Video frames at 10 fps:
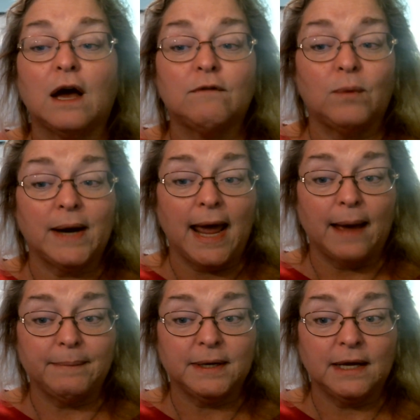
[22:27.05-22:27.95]
of what
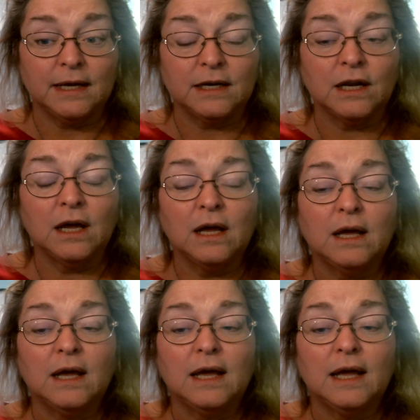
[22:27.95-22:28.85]
happened
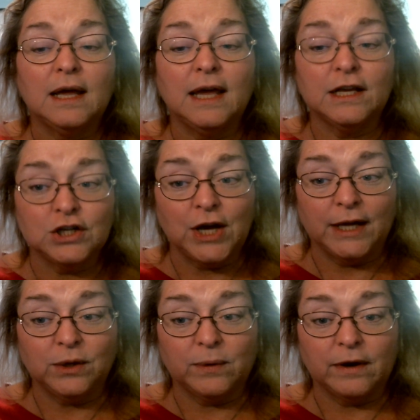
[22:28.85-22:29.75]
in
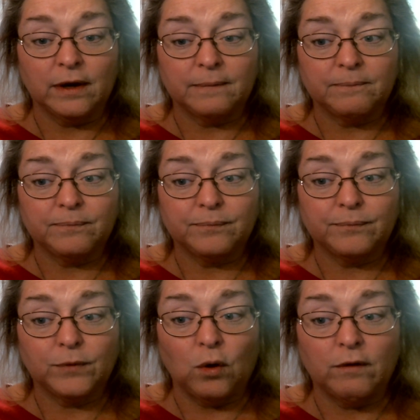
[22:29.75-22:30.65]
January.
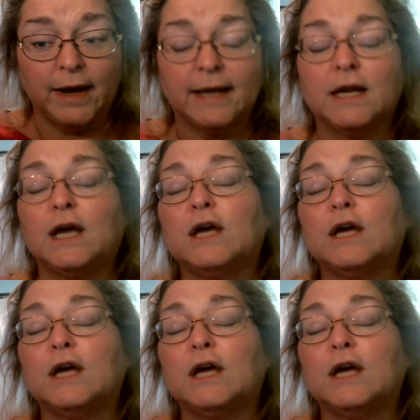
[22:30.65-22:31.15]
All right.